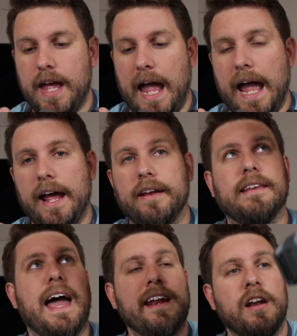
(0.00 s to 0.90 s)
and
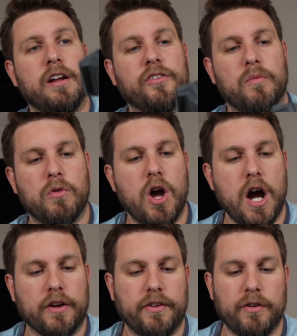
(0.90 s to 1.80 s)
landed on some
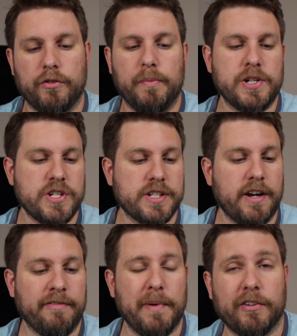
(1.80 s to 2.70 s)
rocks, and there was a bunch of
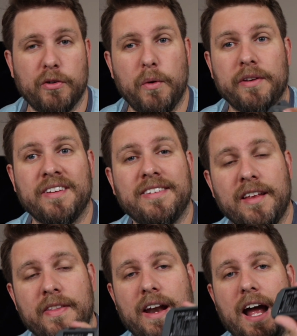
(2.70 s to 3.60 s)
scuff marks. So it wasn't
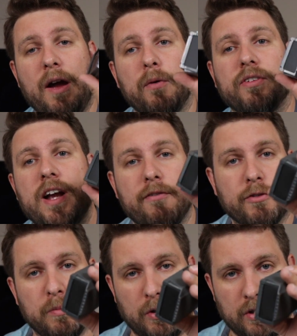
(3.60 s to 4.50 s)
something that I was
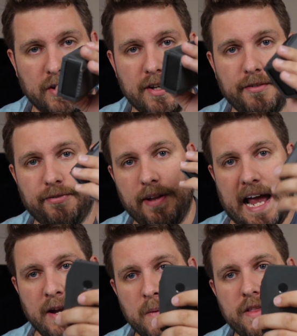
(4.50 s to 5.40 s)
comfortable
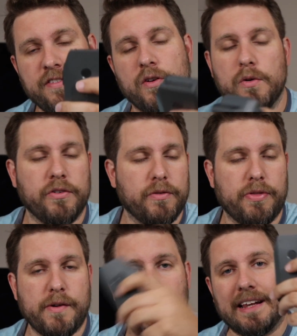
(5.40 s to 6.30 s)
flying with, so it was
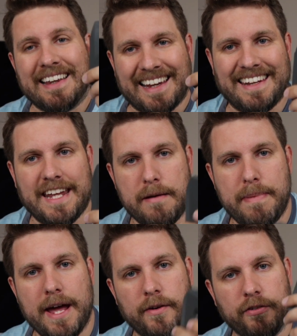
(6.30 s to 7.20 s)
theoretically like a dead
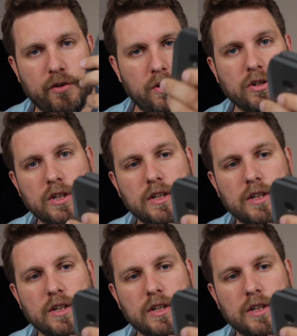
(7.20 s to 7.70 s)
battery. So